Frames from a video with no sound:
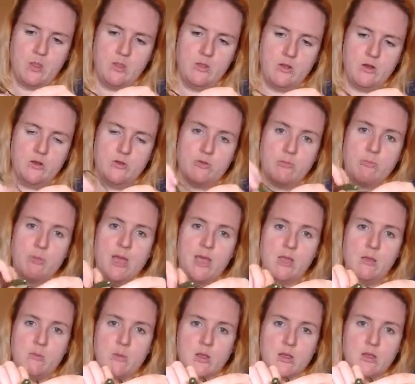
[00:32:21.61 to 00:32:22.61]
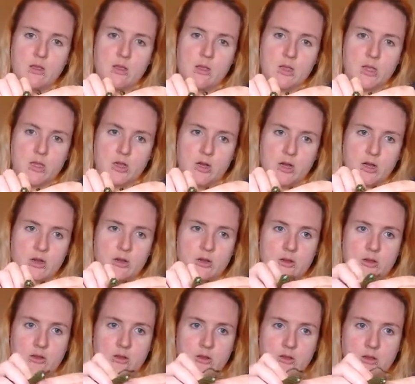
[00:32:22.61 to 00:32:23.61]
There's a pipe cleaner
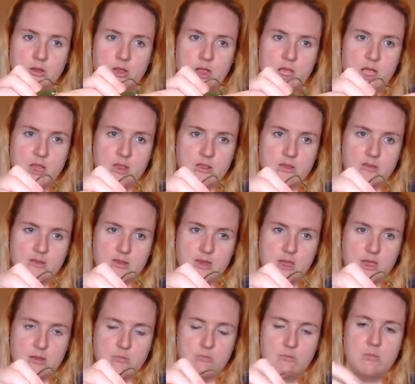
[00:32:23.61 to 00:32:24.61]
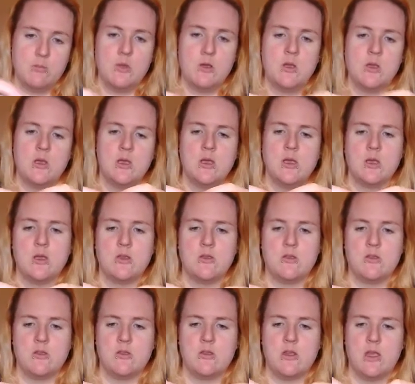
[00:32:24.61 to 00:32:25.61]
in the stem
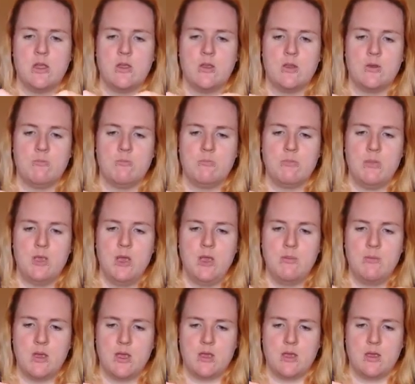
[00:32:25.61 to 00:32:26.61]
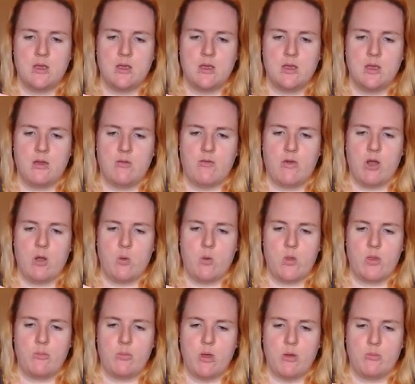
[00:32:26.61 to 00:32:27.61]
just to maybe give it a
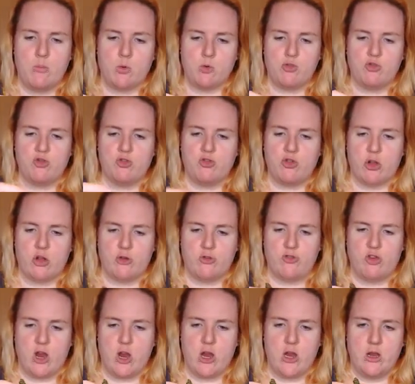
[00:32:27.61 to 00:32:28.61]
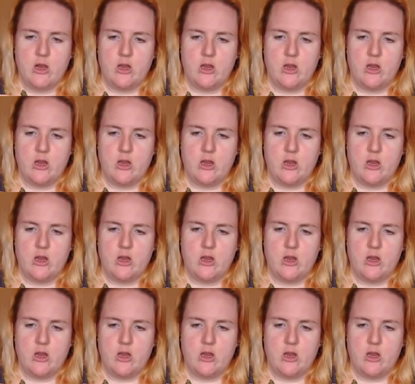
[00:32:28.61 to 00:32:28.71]
wee bit more structure,